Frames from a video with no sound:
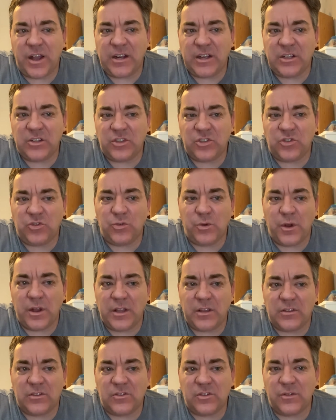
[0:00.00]
in
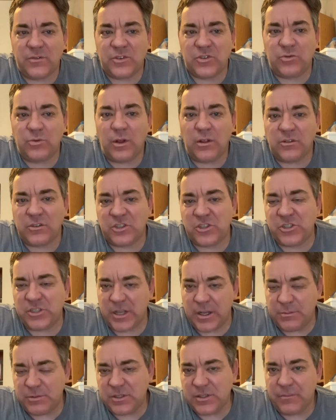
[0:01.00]
destroying surface dwellers'
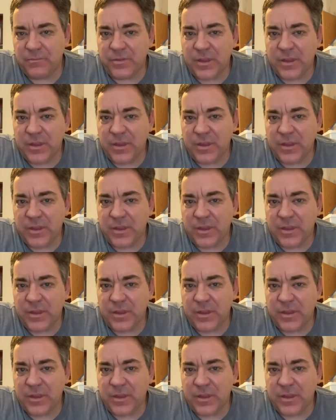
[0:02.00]
ships.